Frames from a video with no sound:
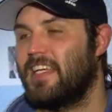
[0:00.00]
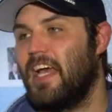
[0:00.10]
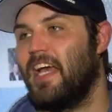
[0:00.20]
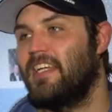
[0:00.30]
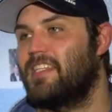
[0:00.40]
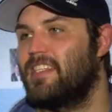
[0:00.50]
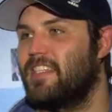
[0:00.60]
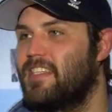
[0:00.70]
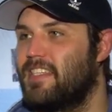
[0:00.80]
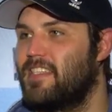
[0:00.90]
Yeah, it's
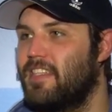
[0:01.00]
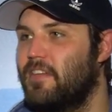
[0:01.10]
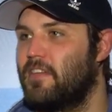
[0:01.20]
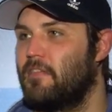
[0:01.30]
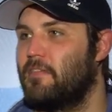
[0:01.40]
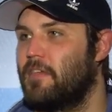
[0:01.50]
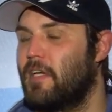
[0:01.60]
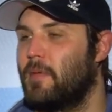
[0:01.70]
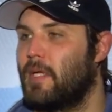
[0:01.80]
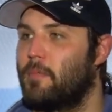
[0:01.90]
a little different.
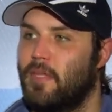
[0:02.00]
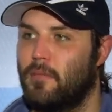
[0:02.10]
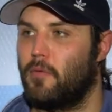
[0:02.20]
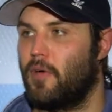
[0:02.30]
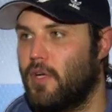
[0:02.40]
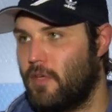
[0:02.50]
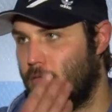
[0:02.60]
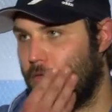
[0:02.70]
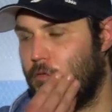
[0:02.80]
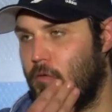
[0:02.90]
I mean, I played in Milwaukee
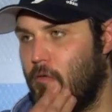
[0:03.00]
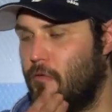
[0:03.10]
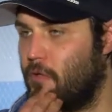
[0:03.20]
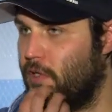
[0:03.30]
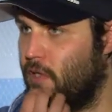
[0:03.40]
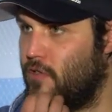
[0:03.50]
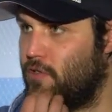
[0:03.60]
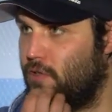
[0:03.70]
for 4 years,